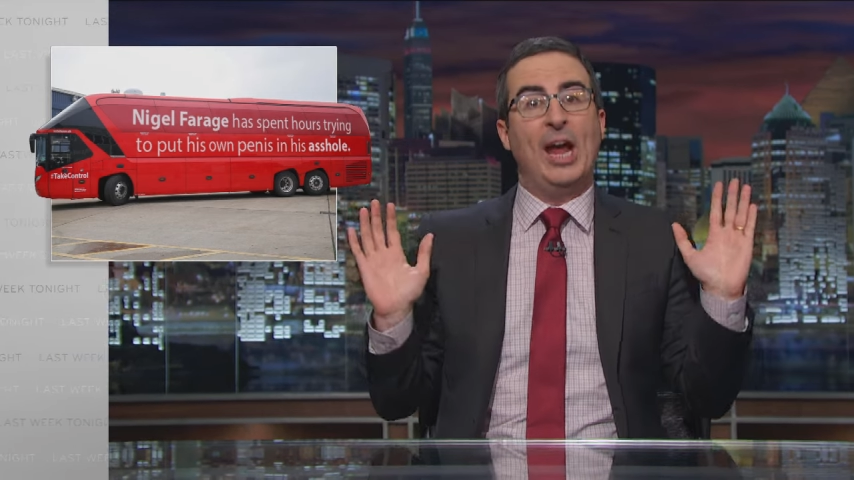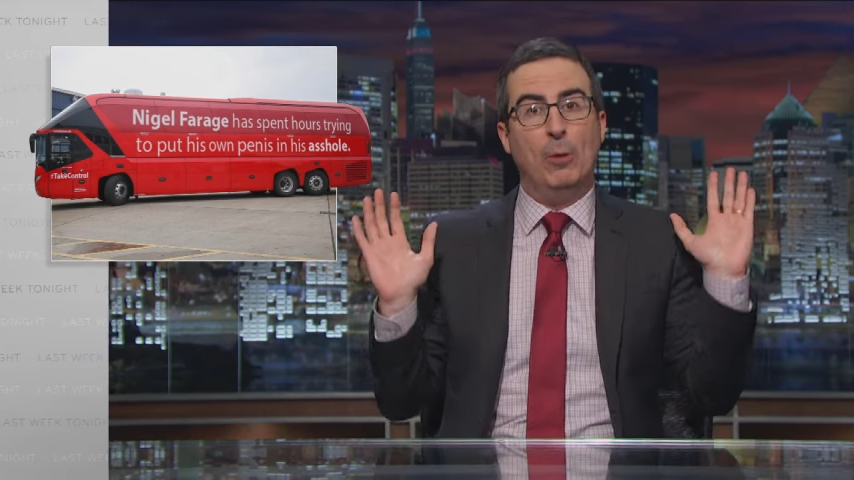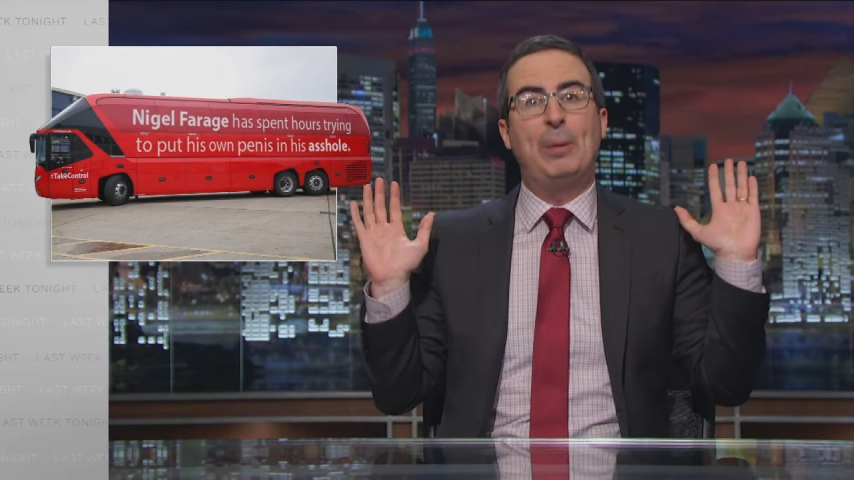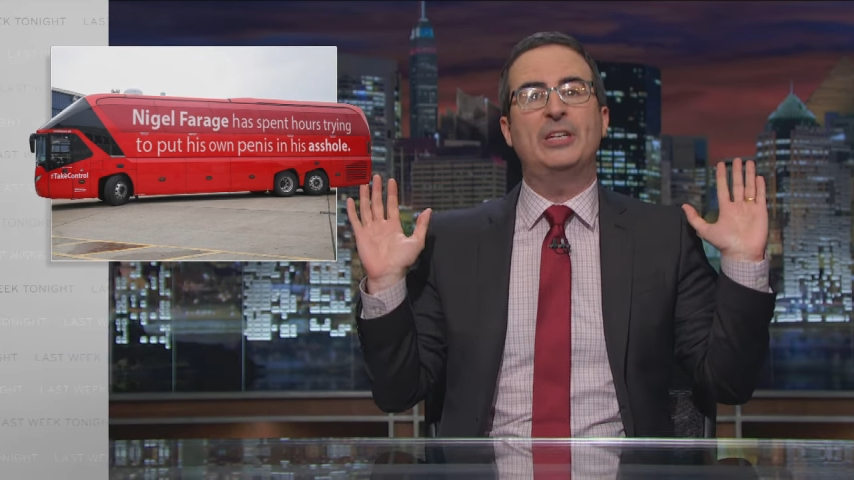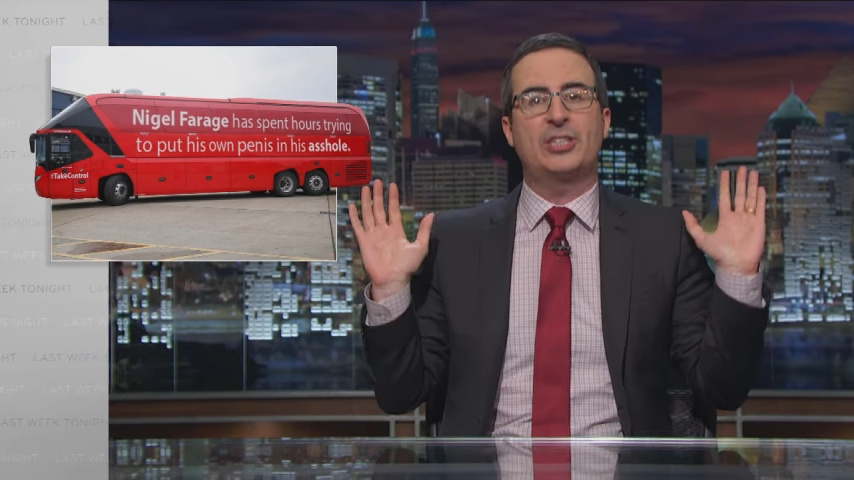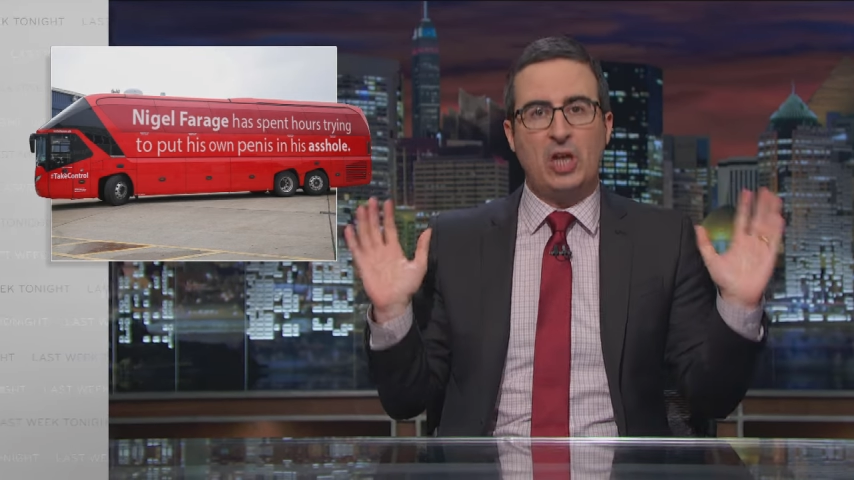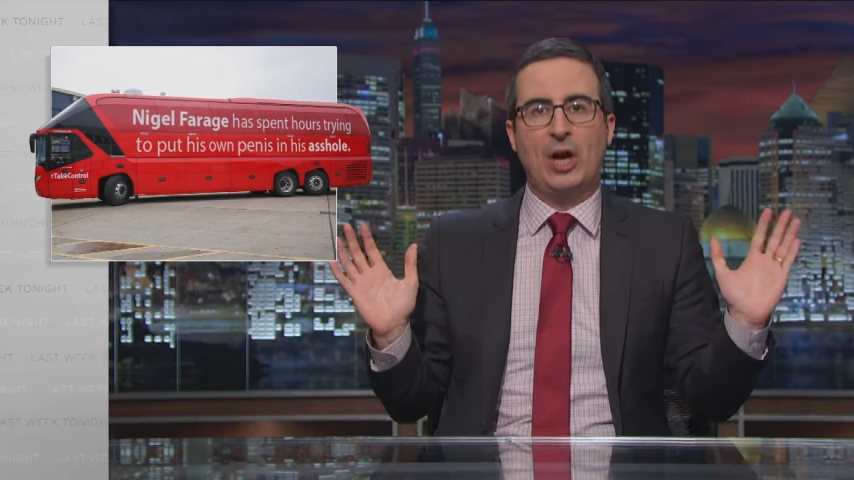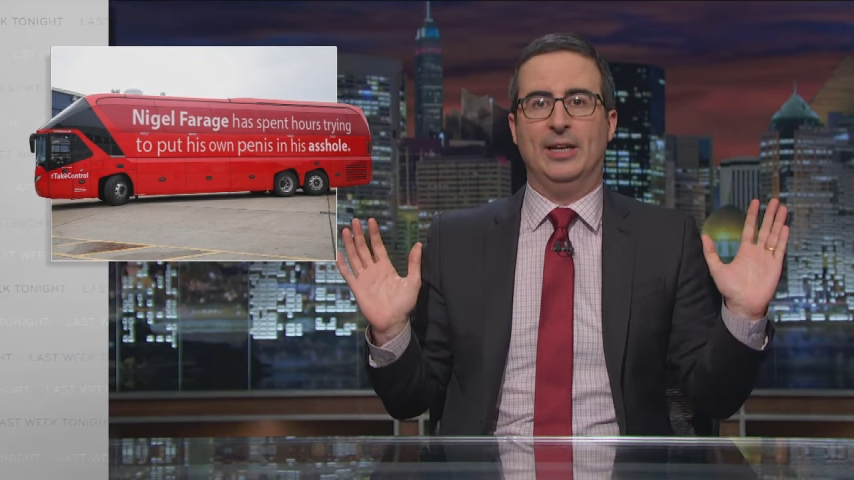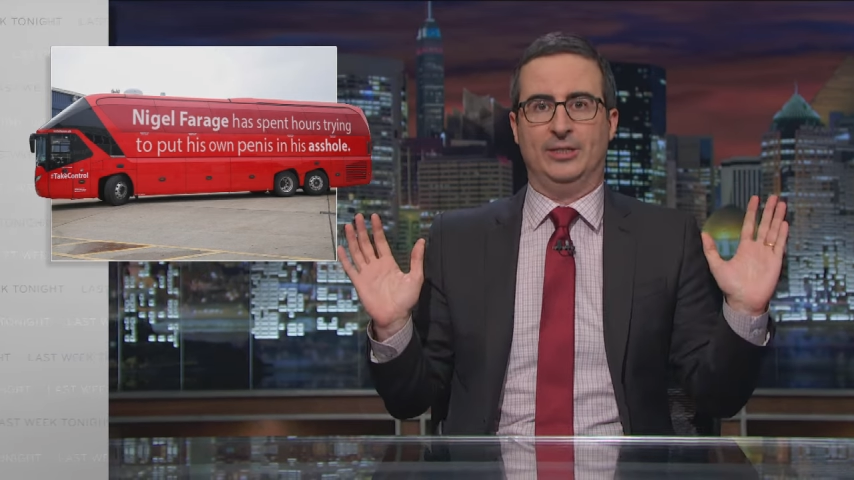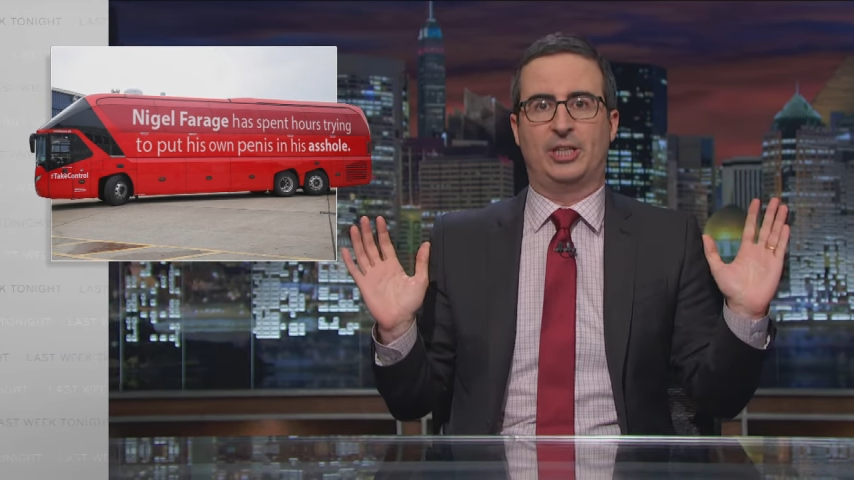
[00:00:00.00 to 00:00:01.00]
he'll be
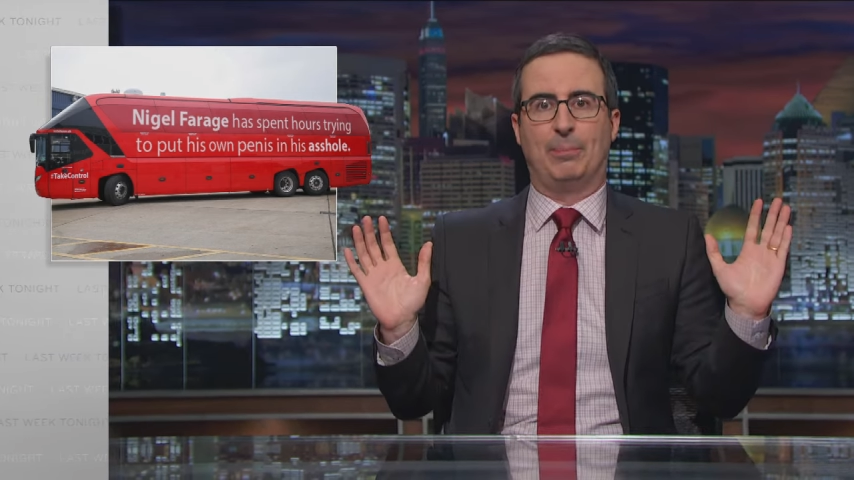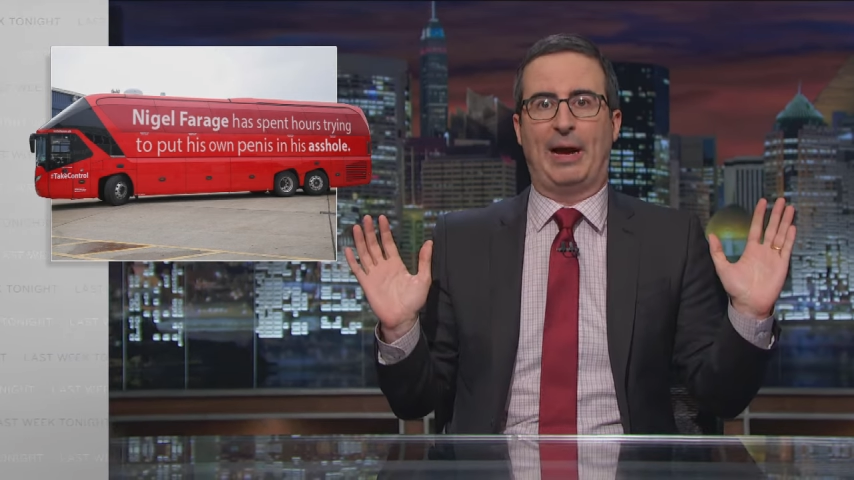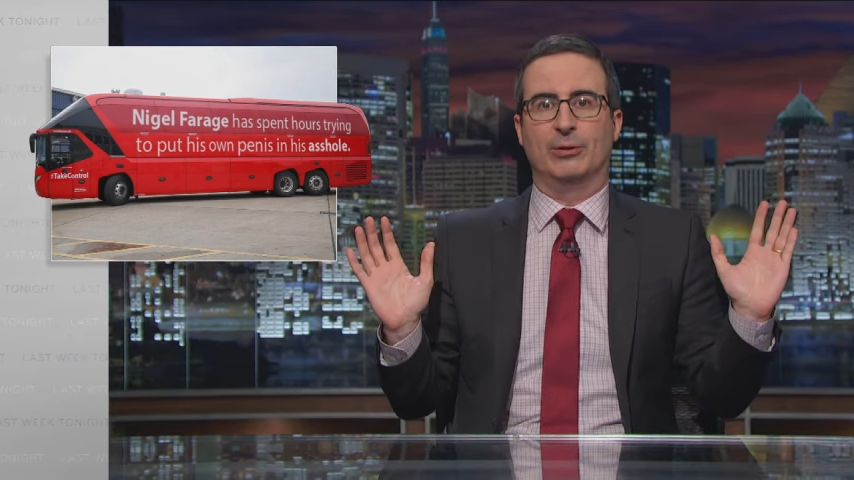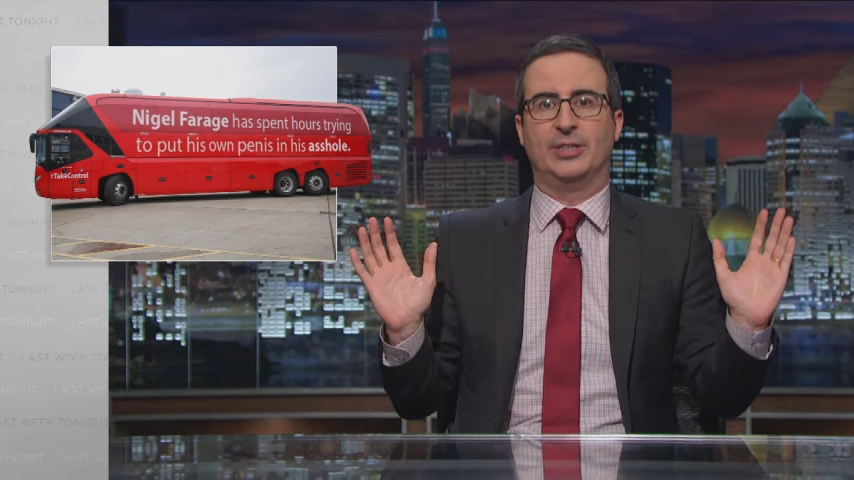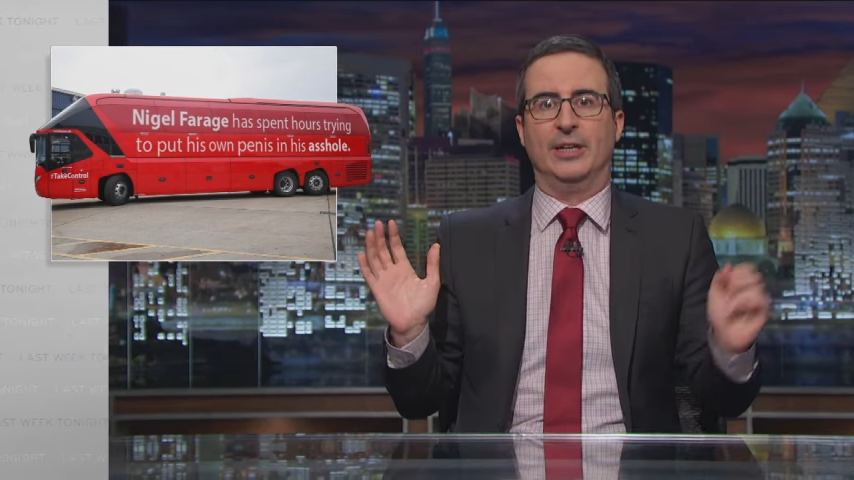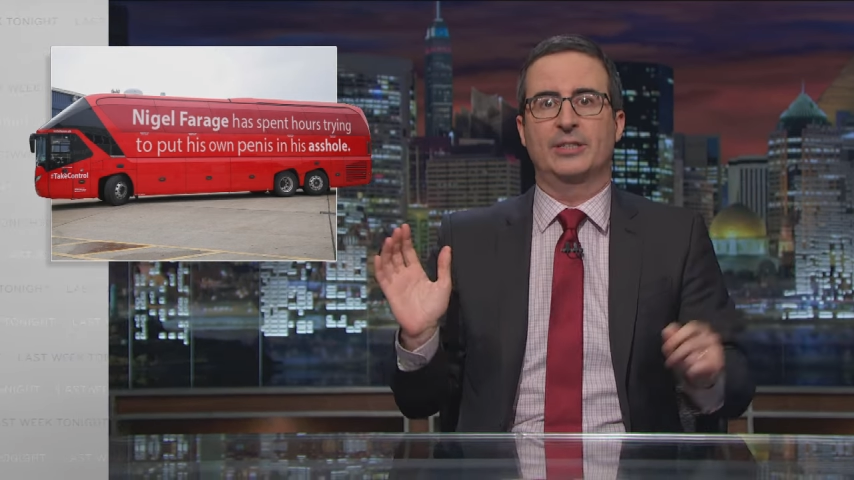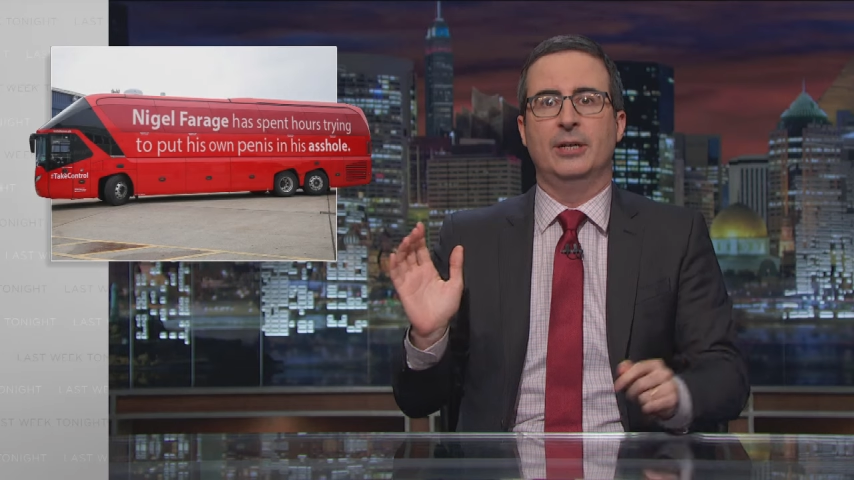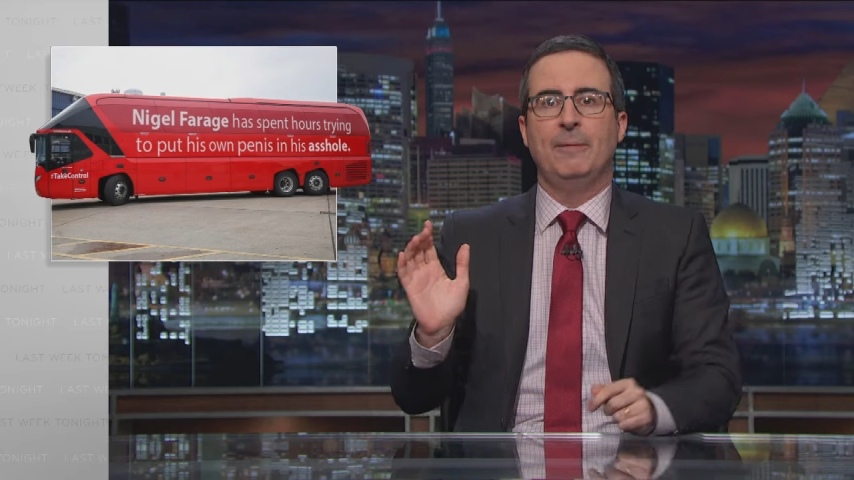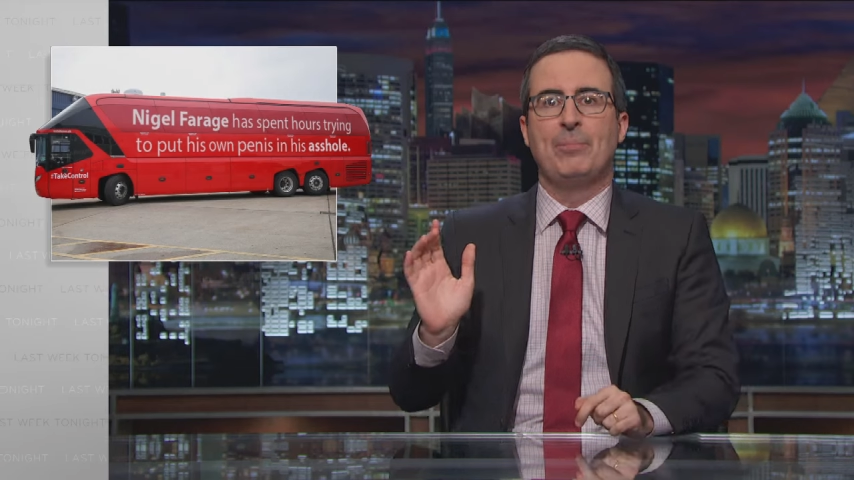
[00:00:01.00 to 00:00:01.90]
silent about it.